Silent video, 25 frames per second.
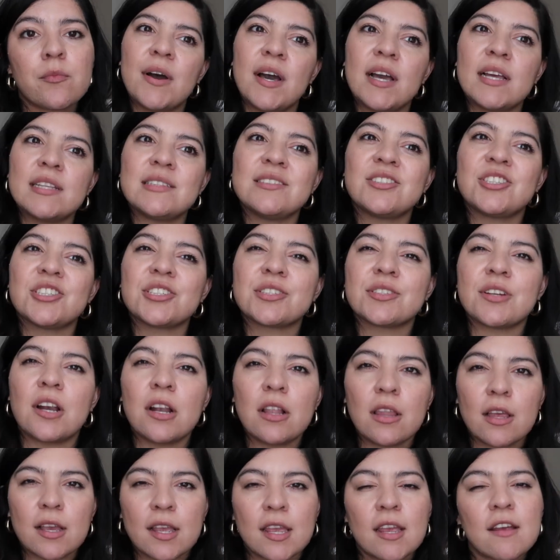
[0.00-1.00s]
But just
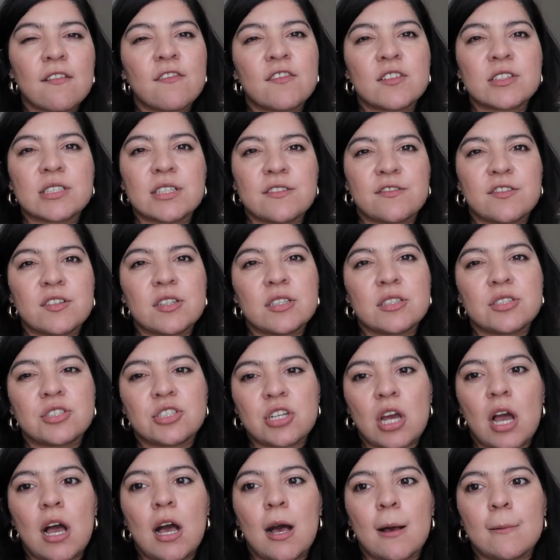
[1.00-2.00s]
start looking for different
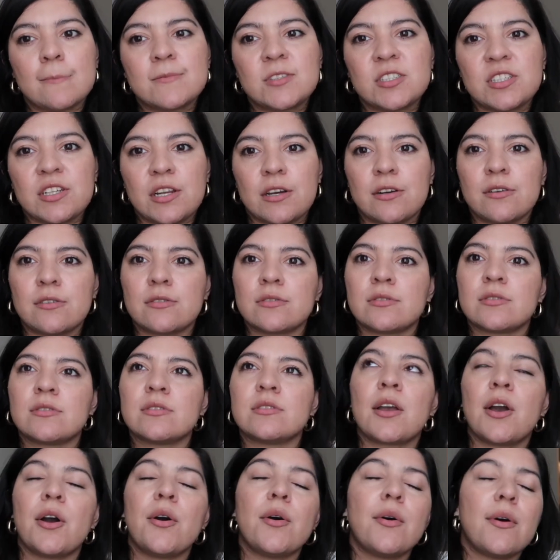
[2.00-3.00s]
jobs, you know,
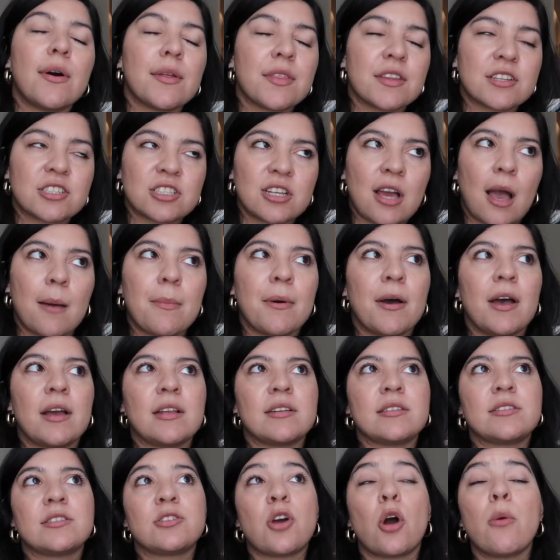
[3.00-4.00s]
go on the job
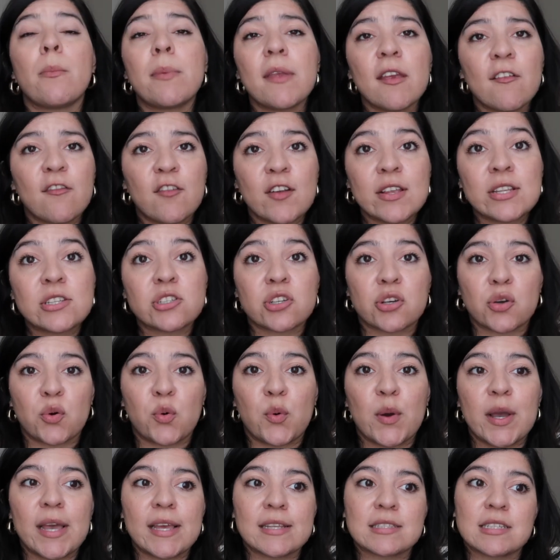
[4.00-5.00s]
hunt. Don't be afraid to
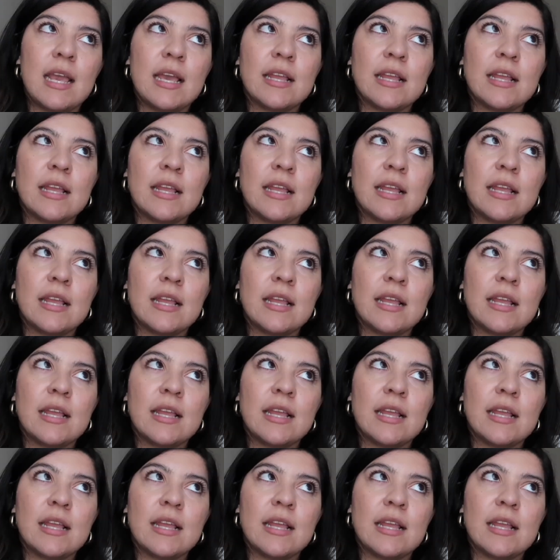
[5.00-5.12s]
quit.